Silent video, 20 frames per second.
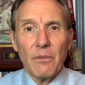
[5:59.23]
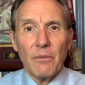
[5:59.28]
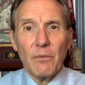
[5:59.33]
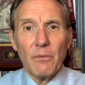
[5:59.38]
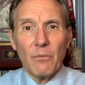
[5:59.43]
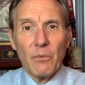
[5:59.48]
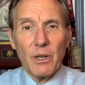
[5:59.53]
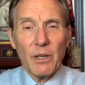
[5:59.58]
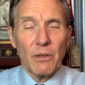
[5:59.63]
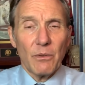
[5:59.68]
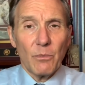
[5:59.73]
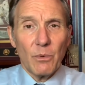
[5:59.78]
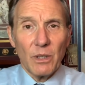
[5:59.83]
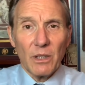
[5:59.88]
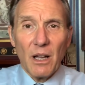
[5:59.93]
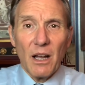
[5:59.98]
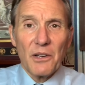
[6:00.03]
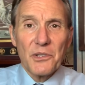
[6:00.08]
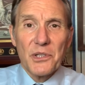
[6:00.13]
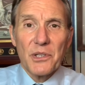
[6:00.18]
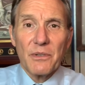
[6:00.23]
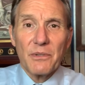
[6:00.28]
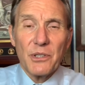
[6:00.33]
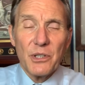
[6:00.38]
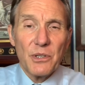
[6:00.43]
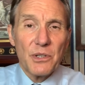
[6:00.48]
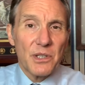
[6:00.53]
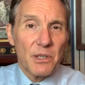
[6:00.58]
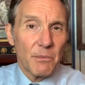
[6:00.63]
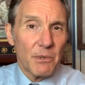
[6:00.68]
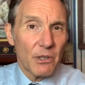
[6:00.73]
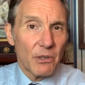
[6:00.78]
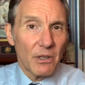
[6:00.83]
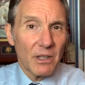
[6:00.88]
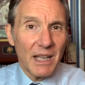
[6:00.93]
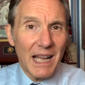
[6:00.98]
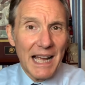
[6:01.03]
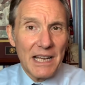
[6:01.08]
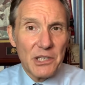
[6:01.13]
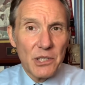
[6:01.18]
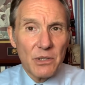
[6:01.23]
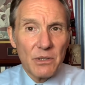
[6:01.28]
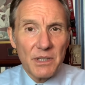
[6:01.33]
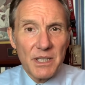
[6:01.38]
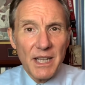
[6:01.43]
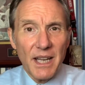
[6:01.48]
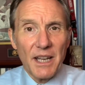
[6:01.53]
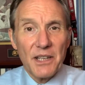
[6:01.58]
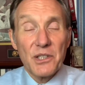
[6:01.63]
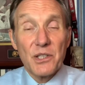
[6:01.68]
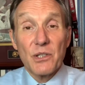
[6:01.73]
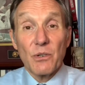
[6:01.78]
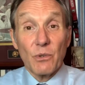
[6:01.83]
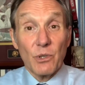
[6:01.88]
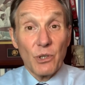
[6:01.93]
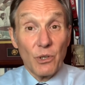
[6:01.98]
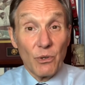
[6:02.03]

We'll also do some neurological tests on your